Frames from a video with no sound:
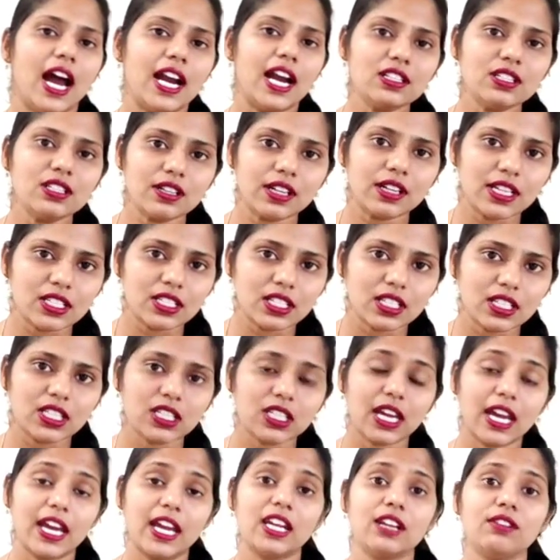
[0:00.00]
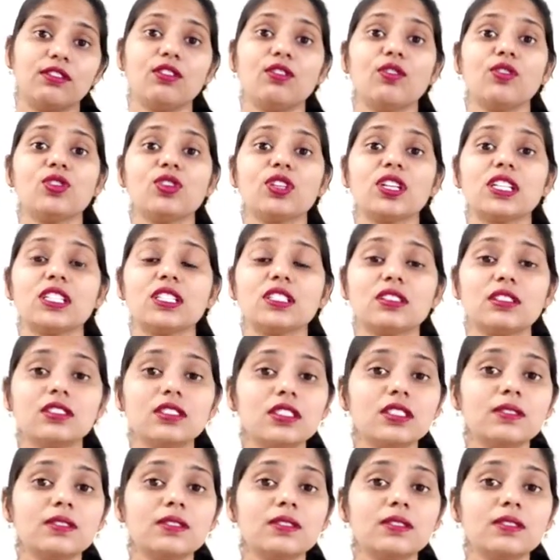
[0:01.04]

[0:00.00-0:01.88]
answer writing and if you want to get the